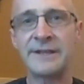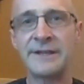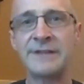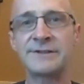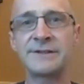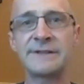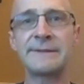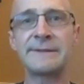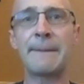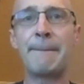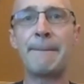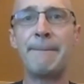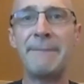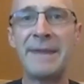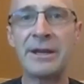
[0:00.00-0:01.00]
It's just
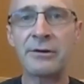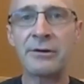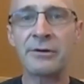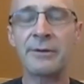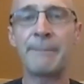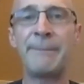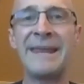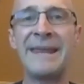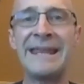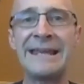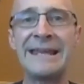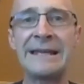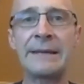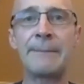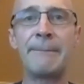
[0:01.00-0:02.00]

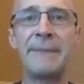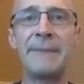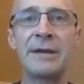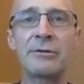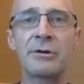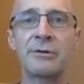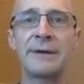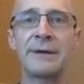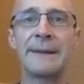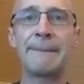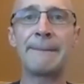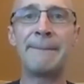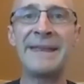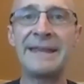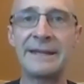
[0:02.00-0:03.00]
mirroring
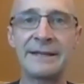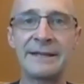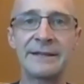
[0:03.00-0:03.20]
being.